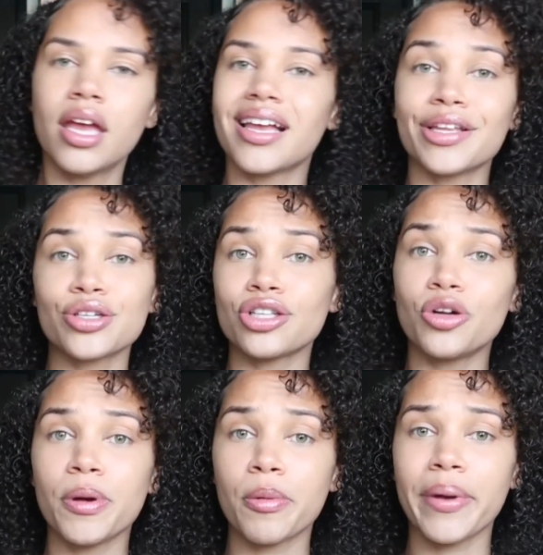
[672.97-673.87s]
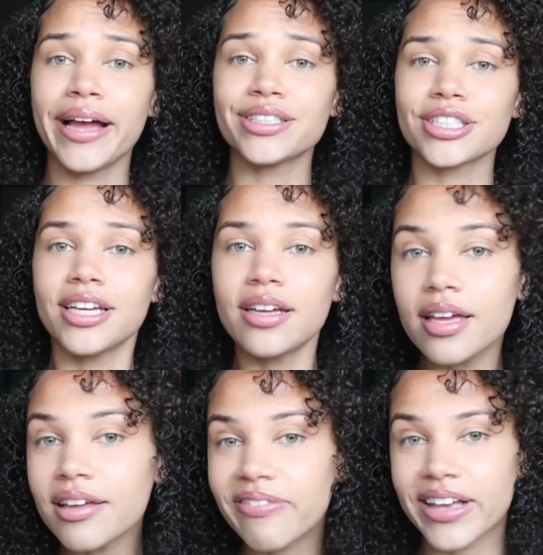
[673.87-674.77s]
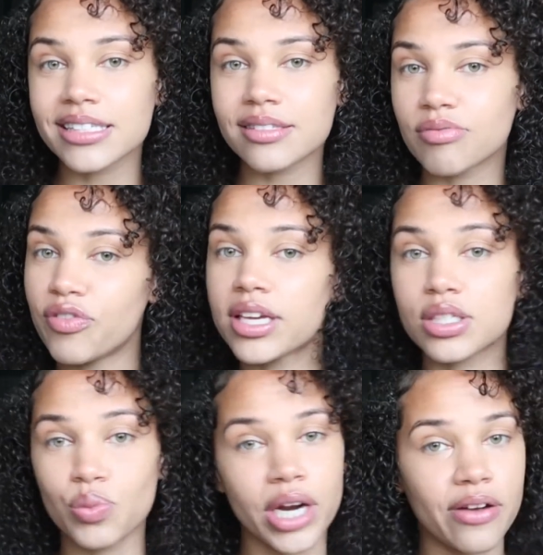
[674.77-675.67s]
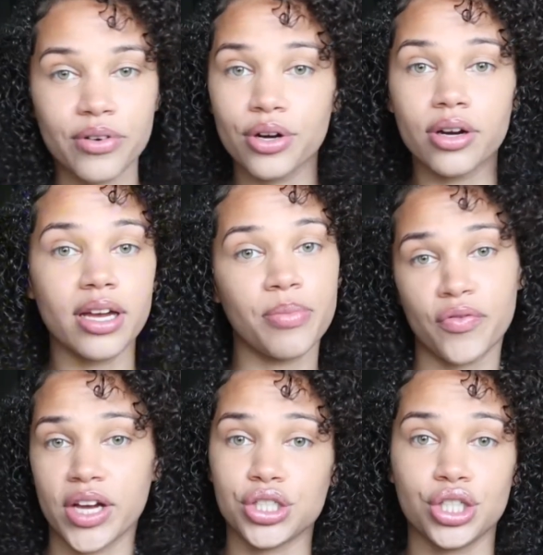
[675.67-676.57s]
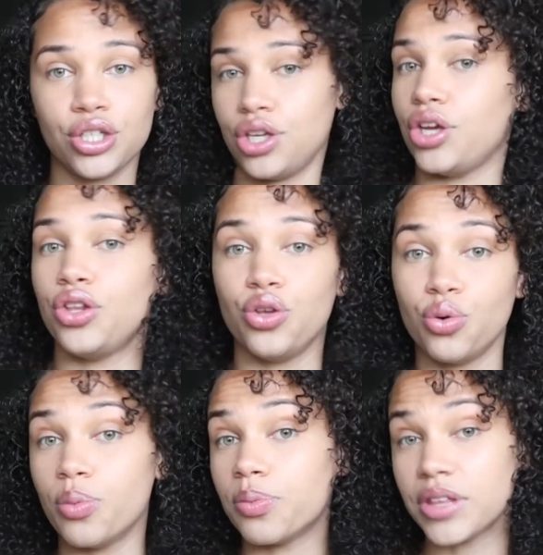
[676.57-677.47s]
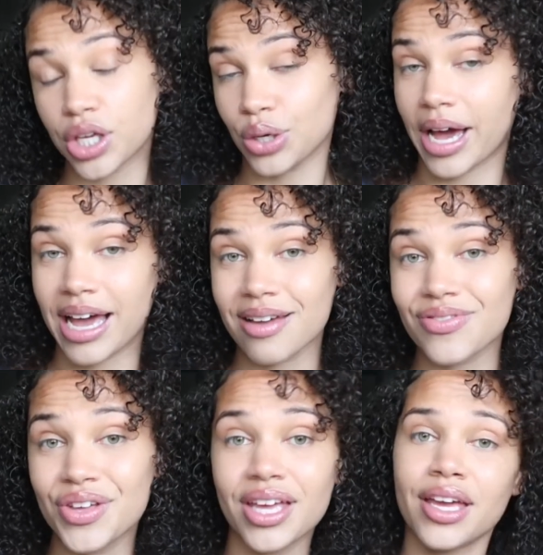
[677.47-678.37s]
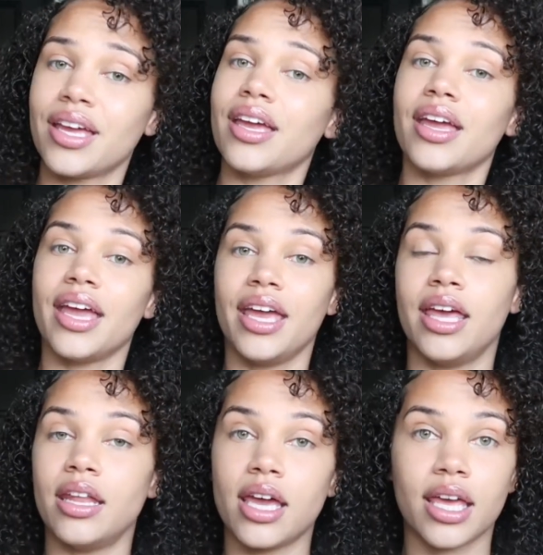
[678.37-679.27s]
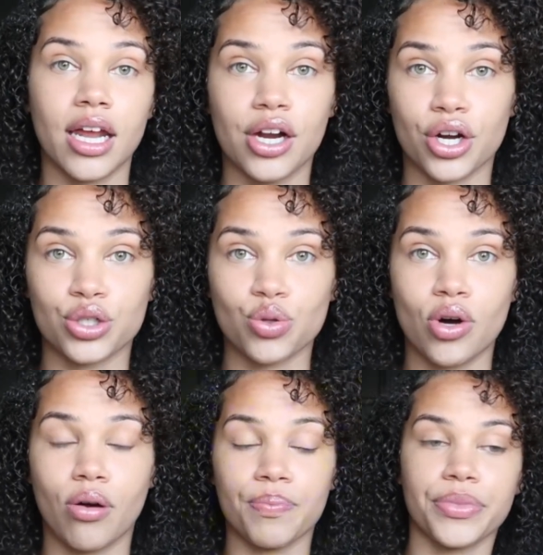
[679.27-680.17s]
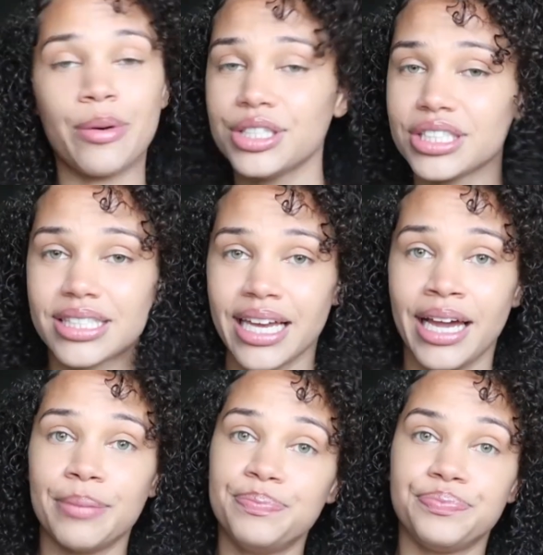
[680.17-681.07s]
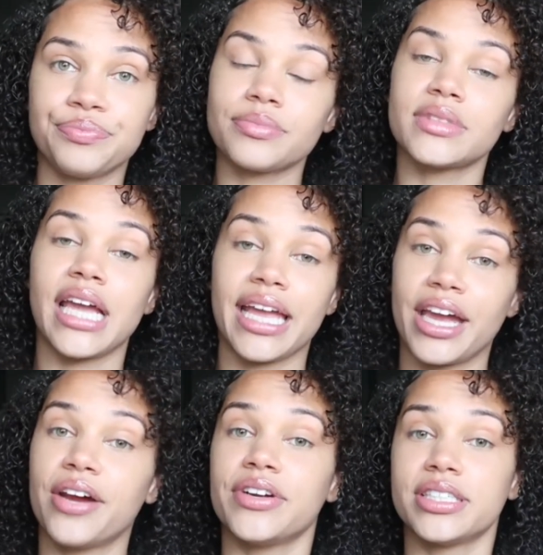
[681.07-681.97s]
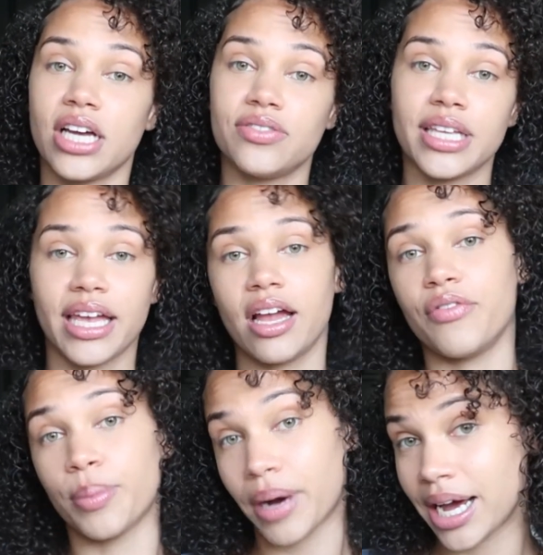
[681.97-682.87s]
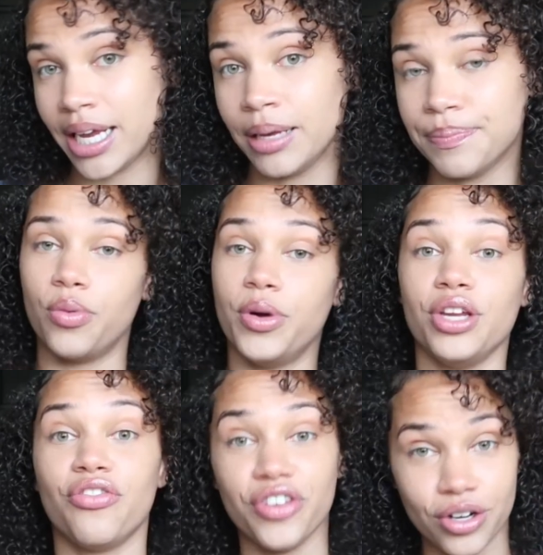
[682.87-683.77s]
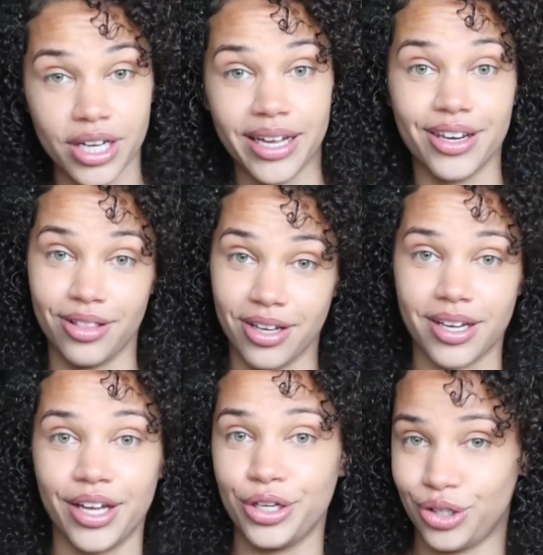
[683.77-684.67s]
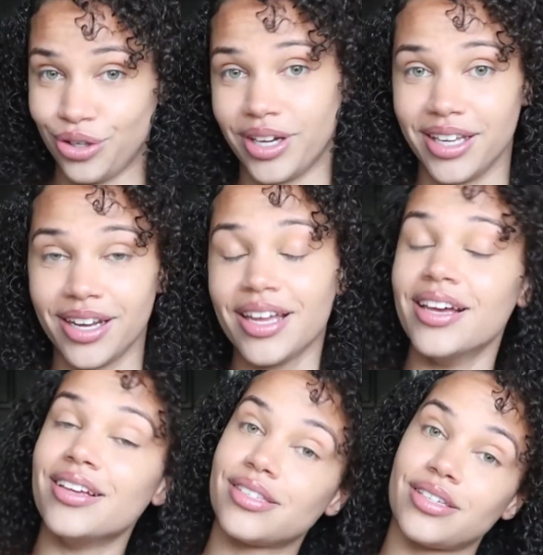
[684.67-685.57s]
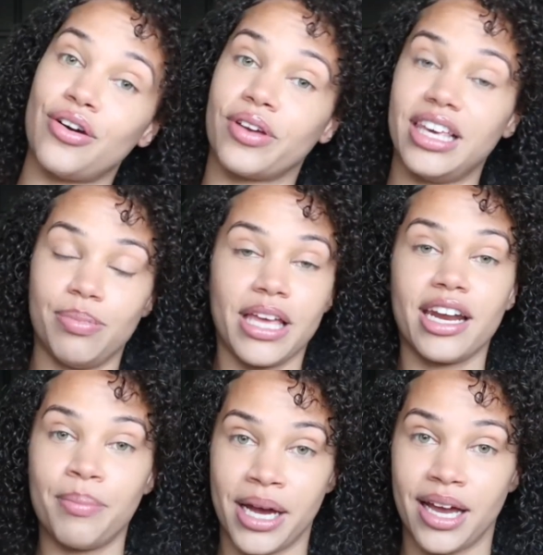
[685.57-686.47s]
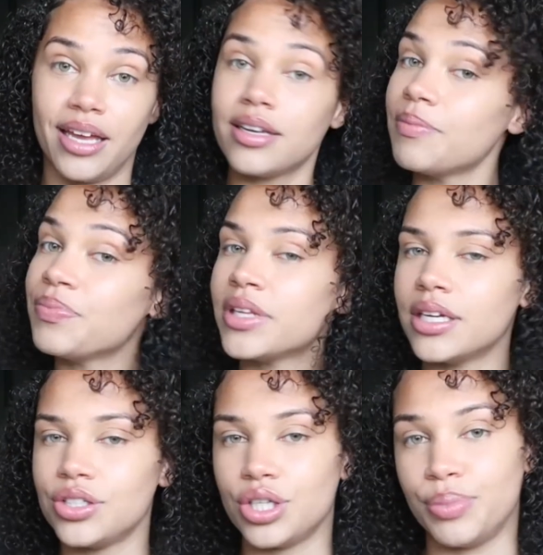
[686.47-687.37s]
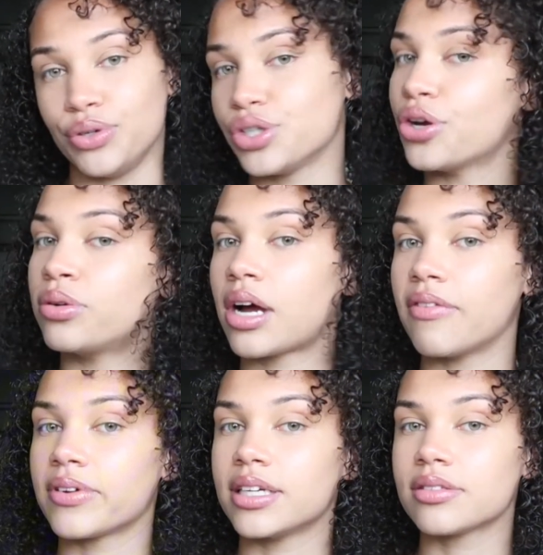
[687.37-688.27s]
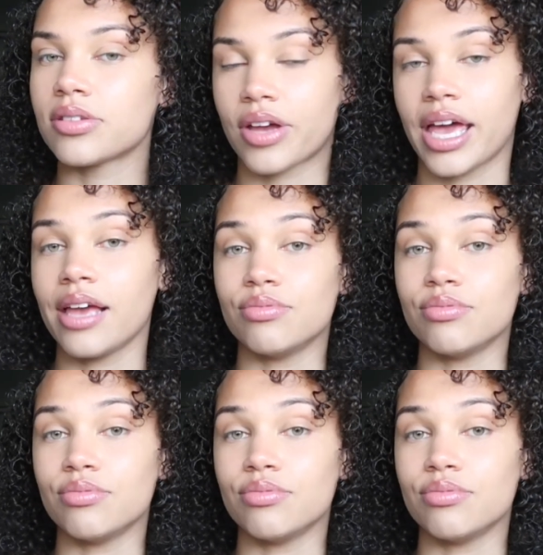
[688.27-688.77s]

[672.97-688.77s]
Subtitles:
Get your little pimple patch, fix whatever imperfection you think you have, and get it under control. I would just say take care of yourself, take care of your body. When you feel good, you look good, you do good. So keep that in mind to boost your own confidence, okay?